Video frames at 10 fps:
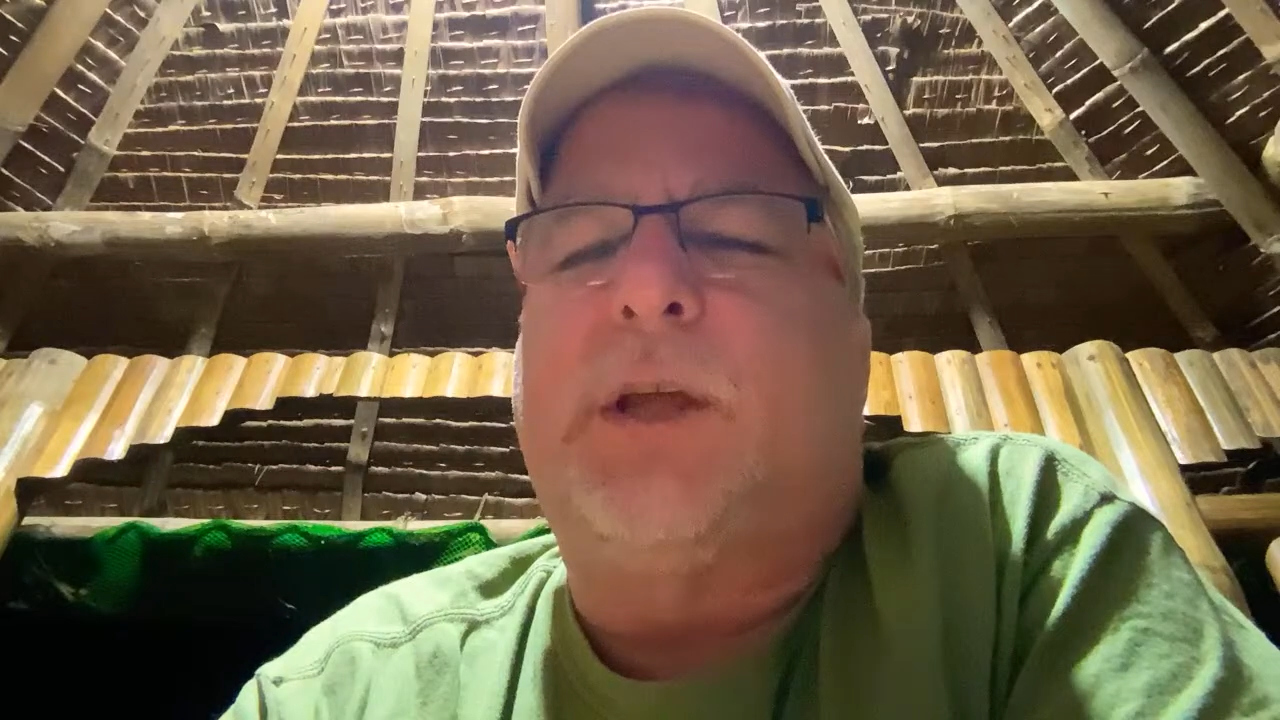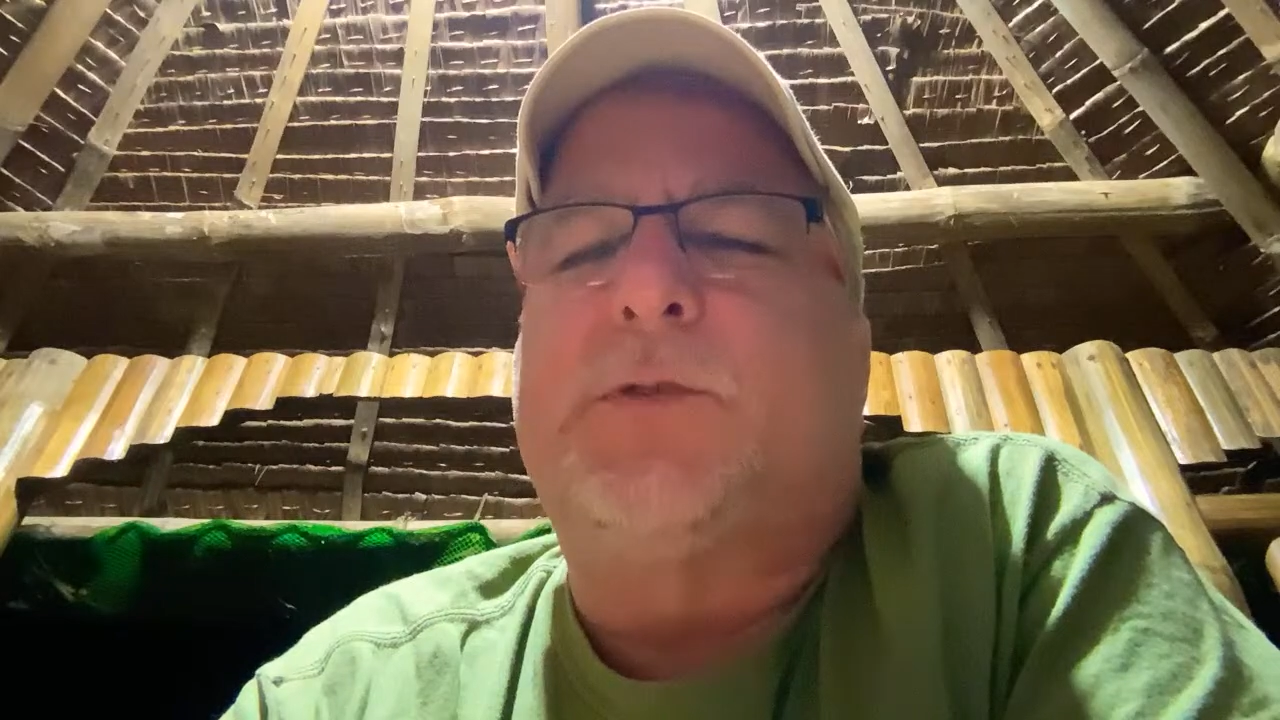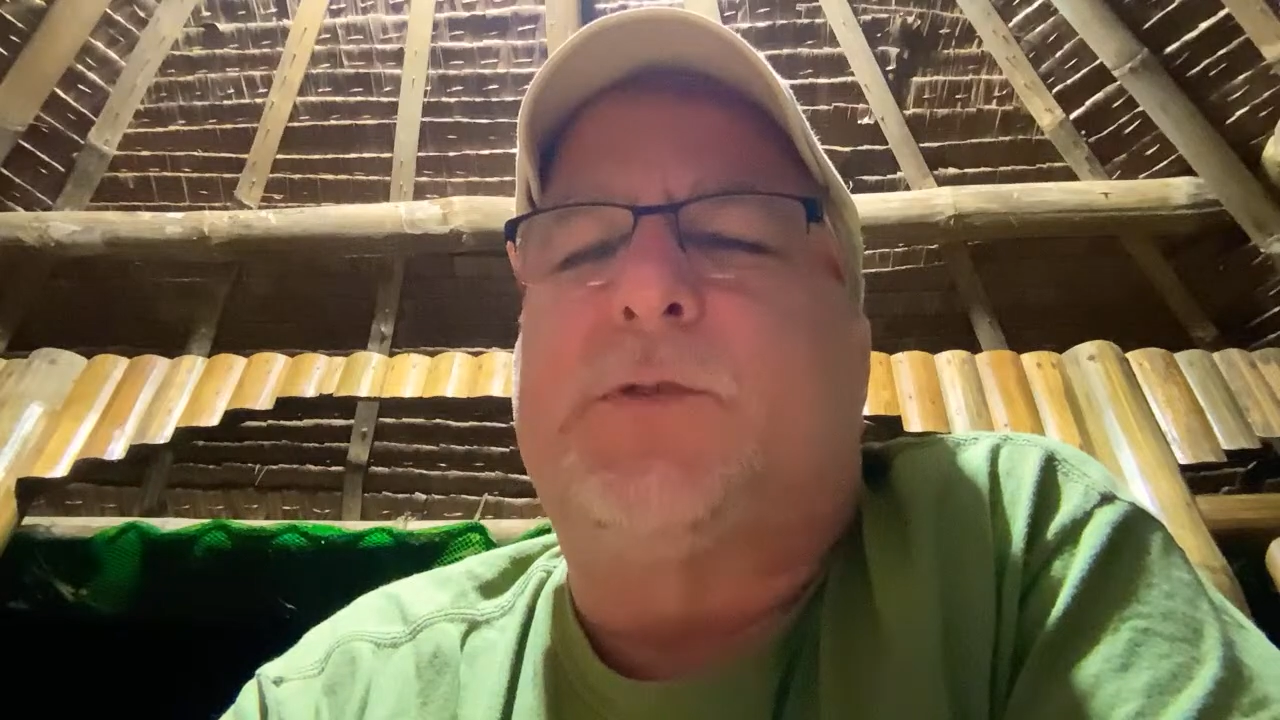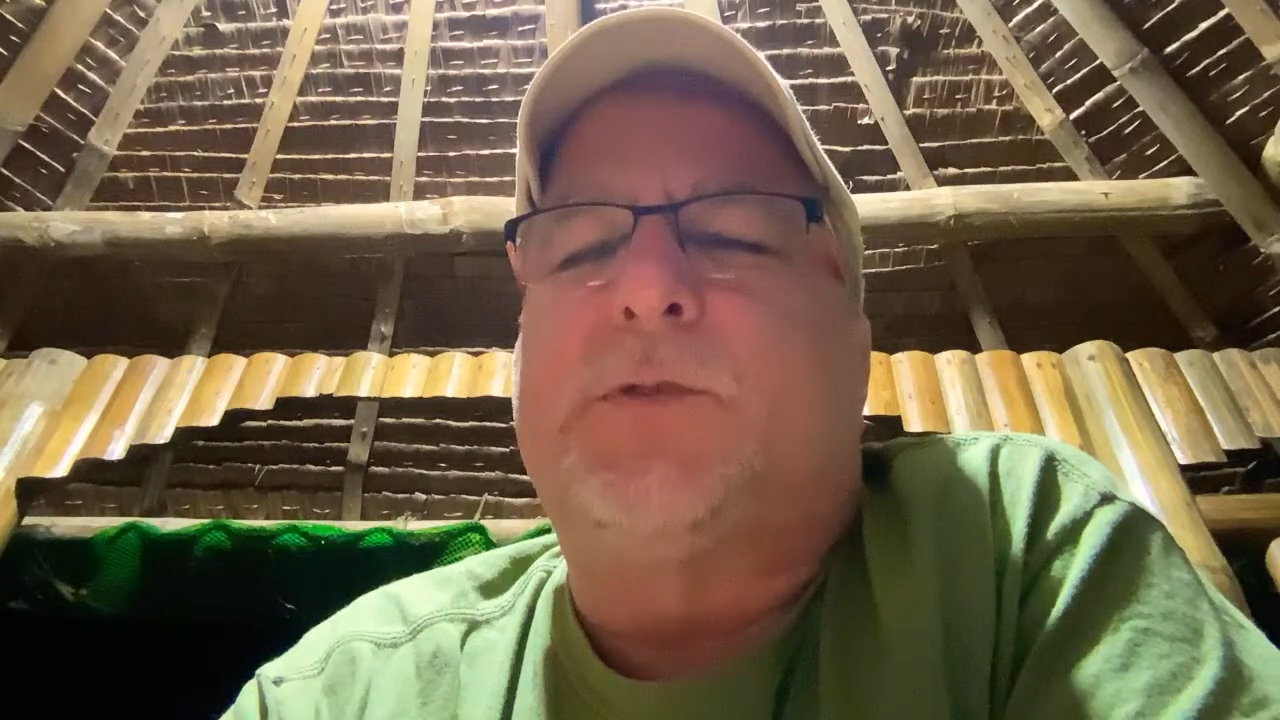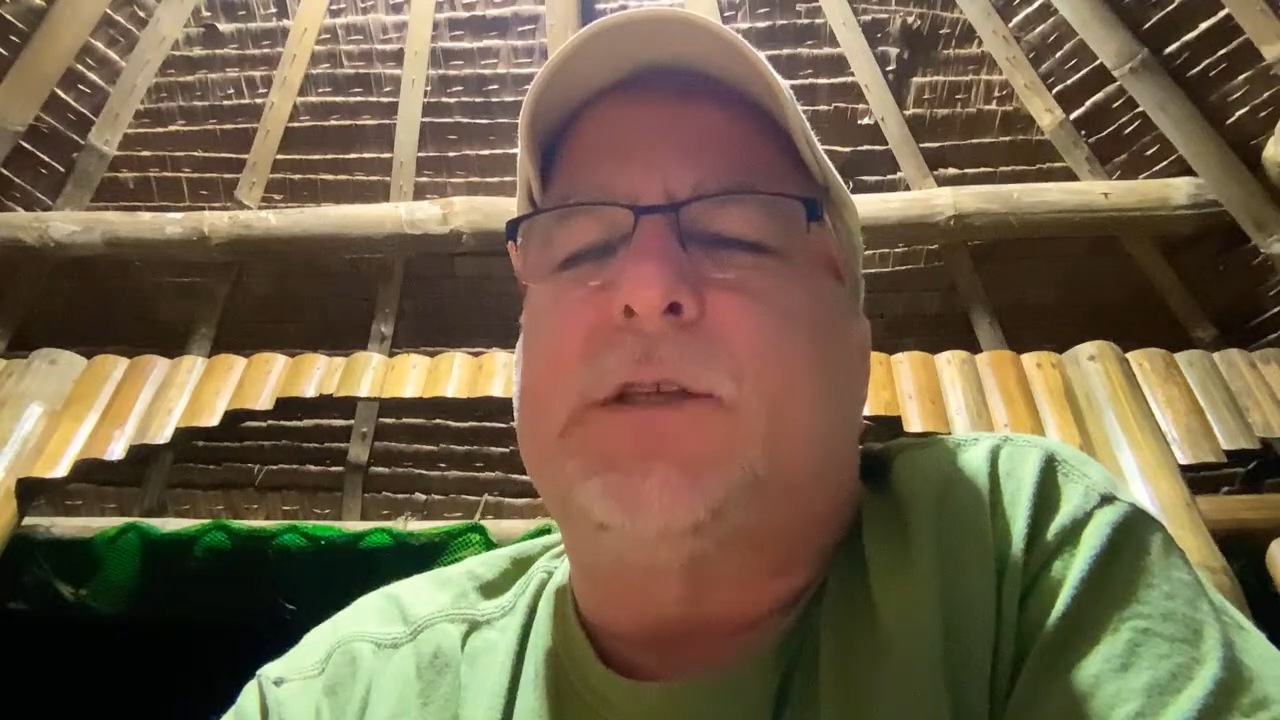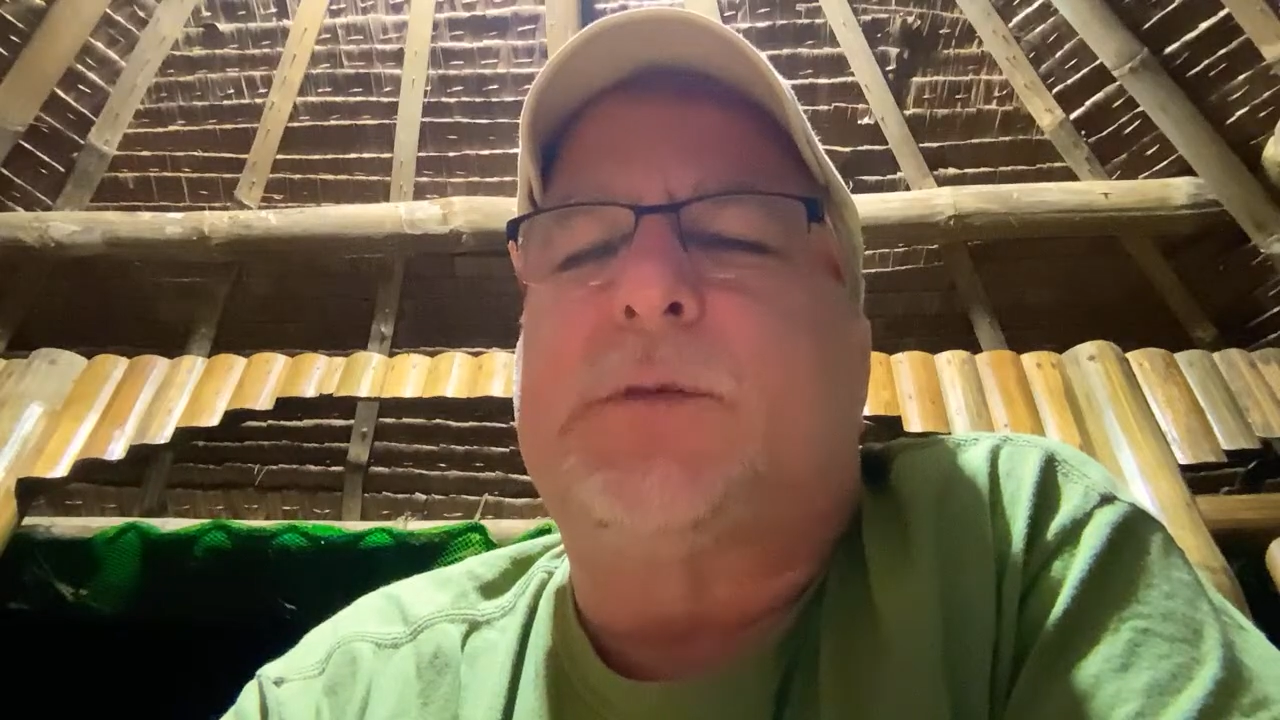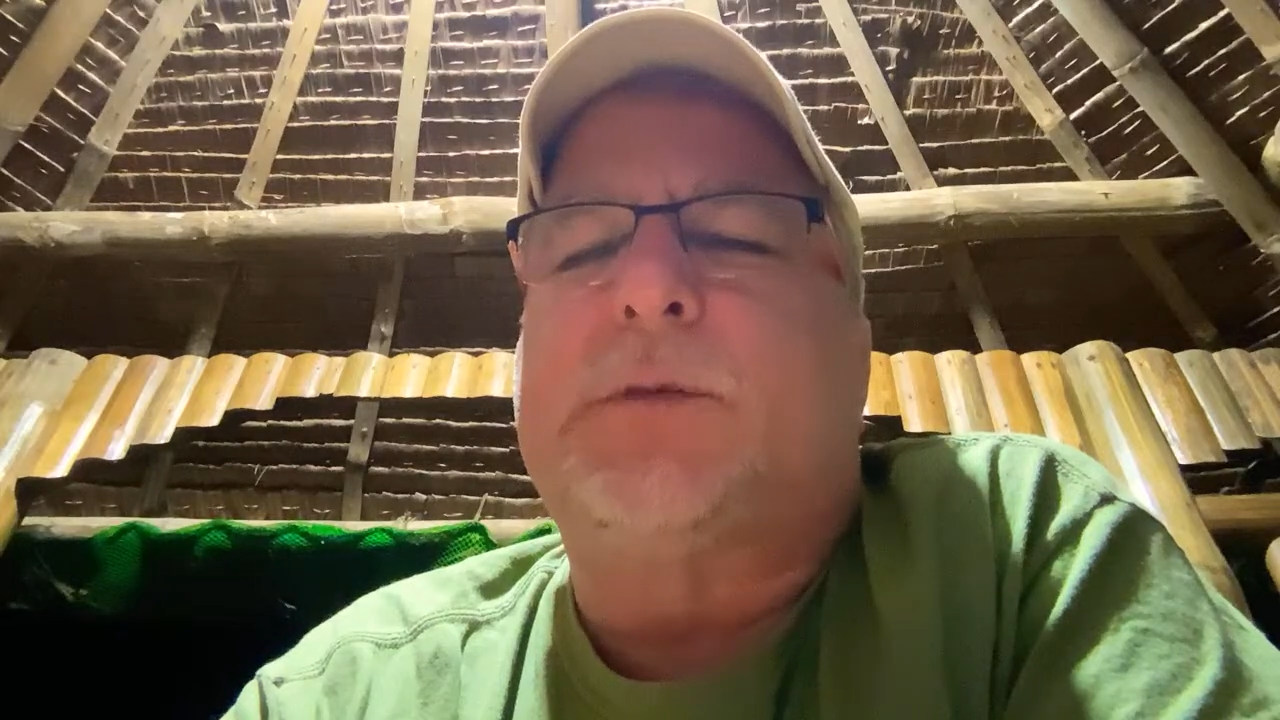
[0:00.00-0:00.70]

Chinese